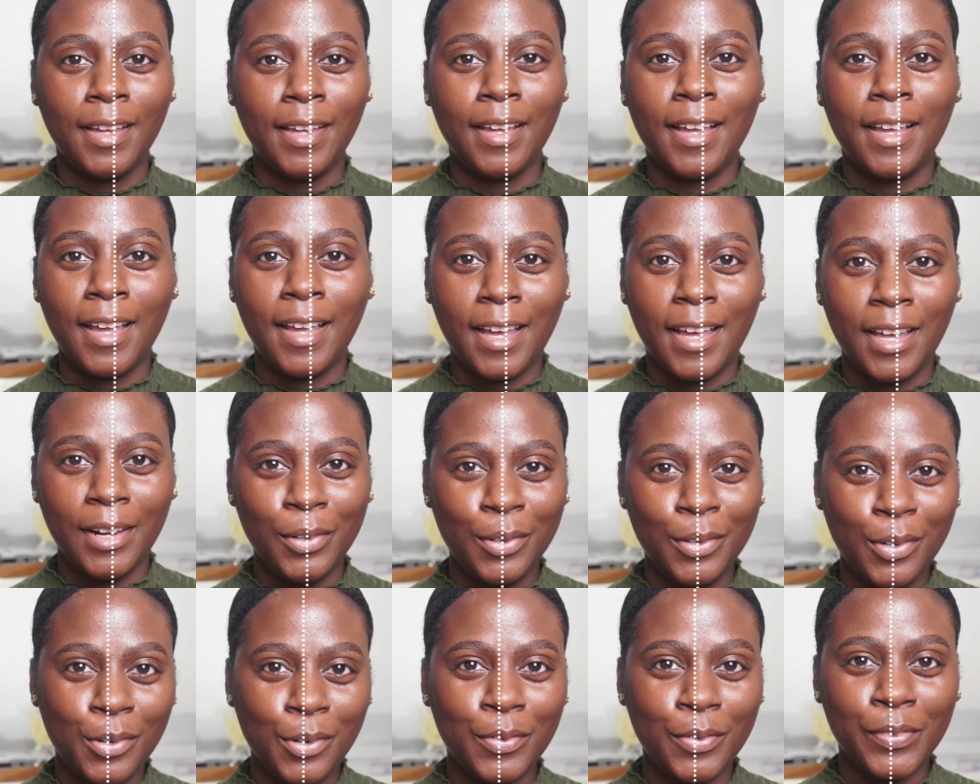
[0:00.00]
I don't
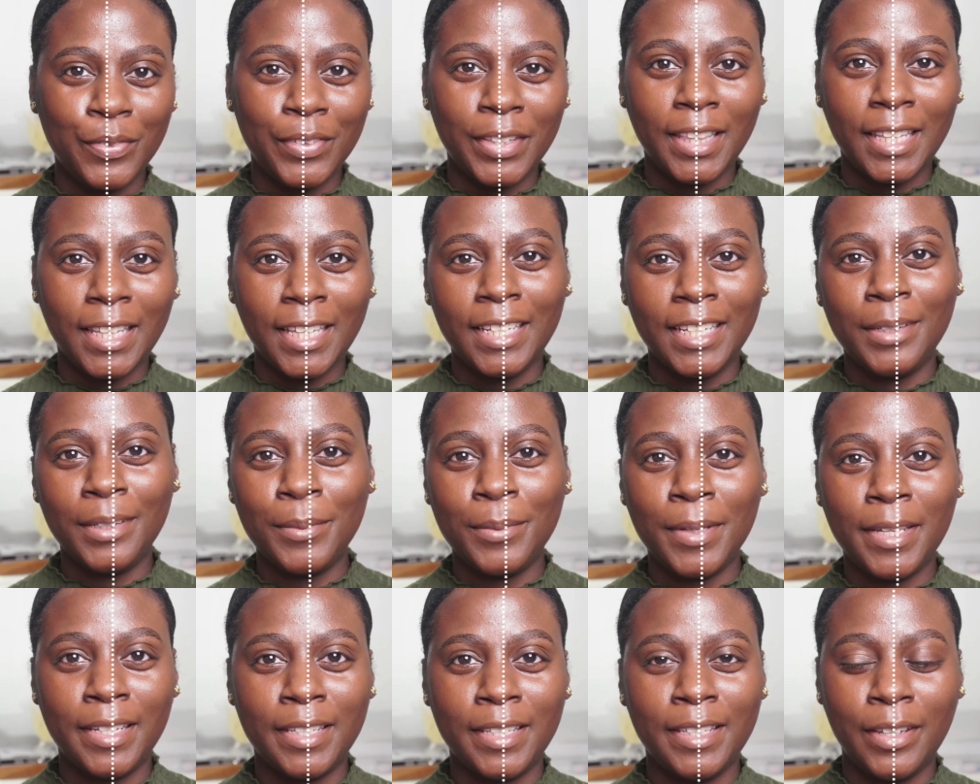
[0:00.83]
know if the lighting
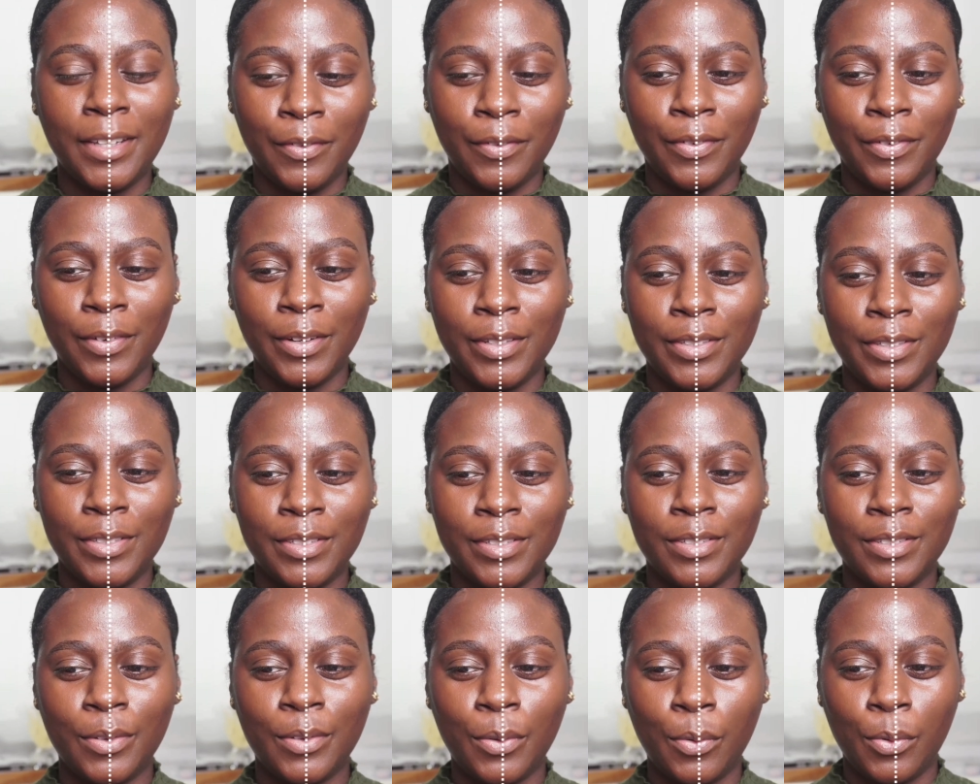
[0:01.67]
made a
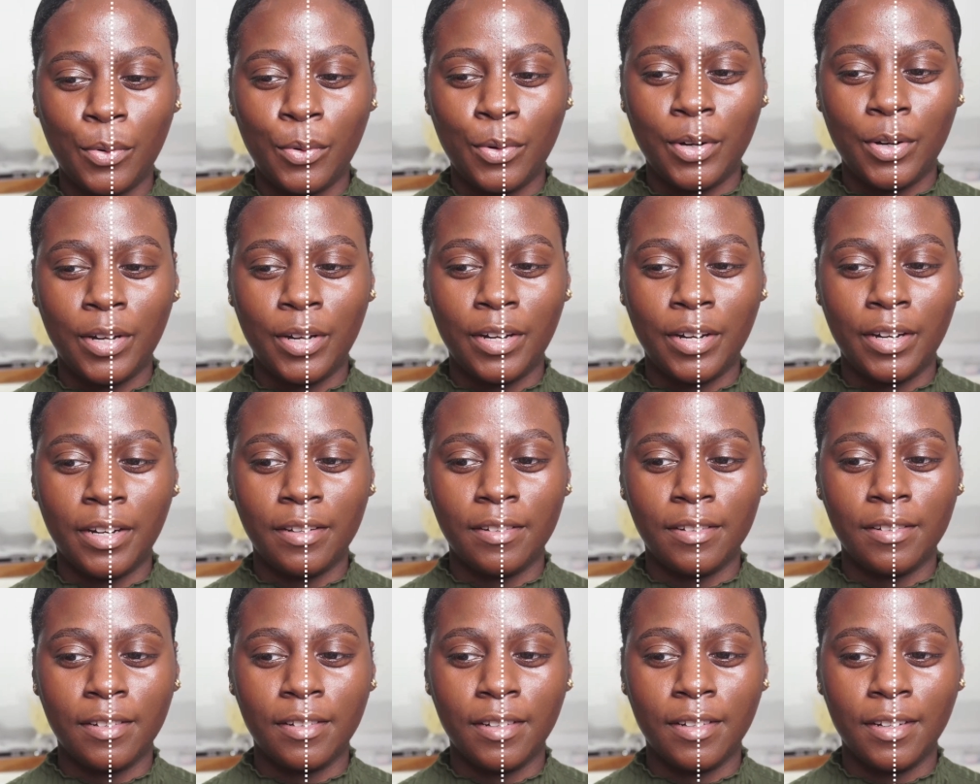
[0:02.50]
difference or
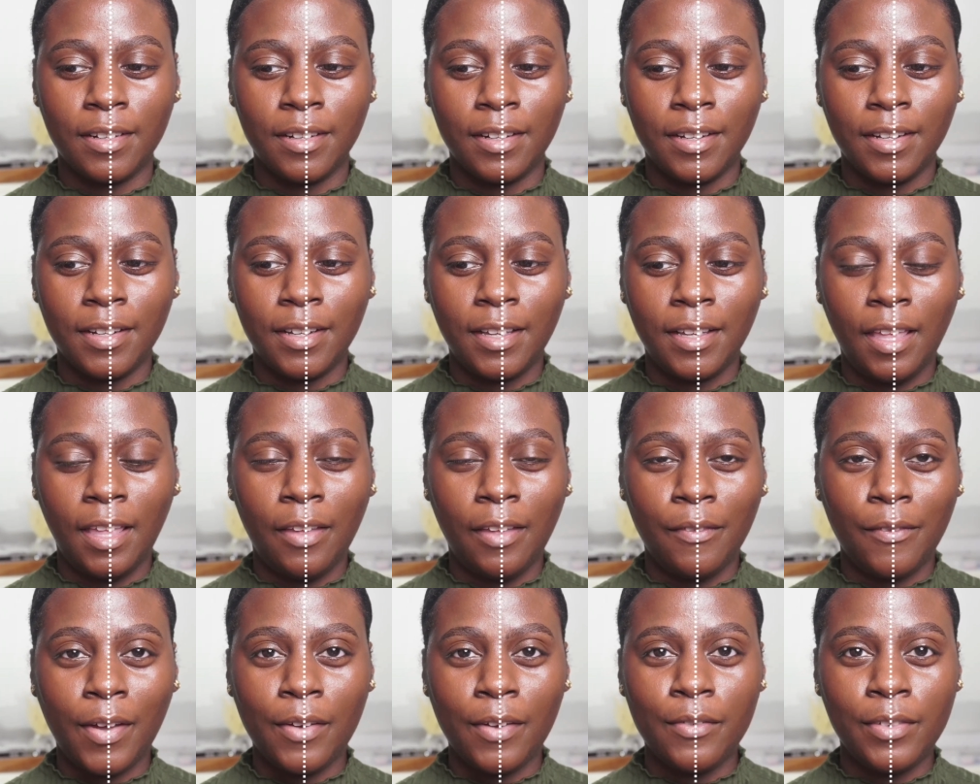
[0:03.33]

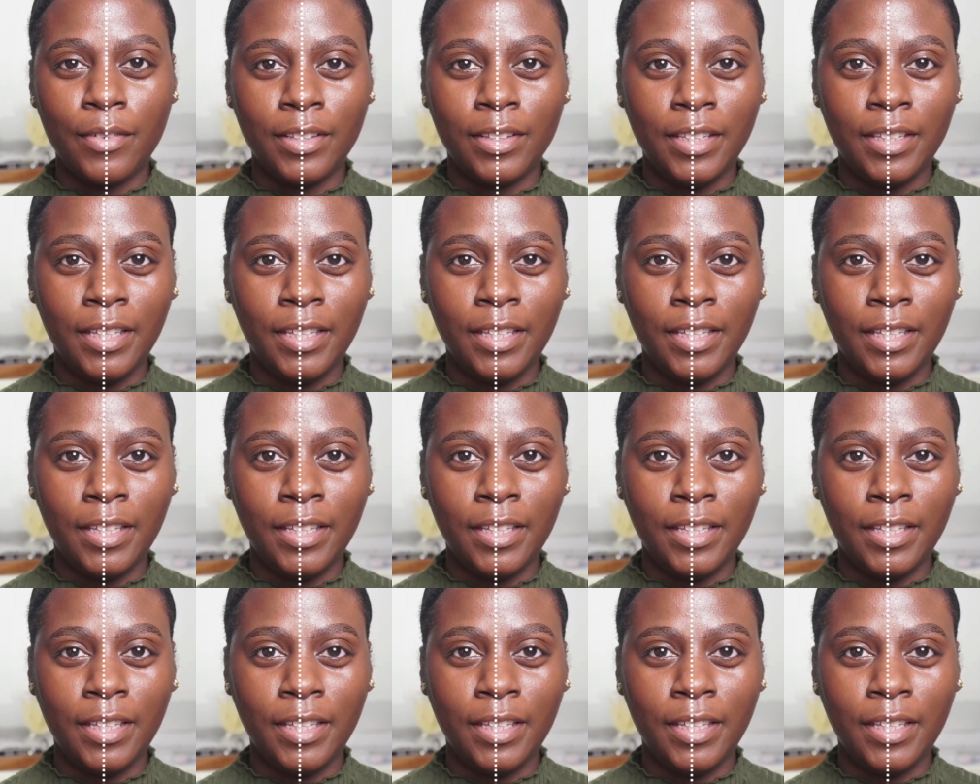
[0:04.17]
if I really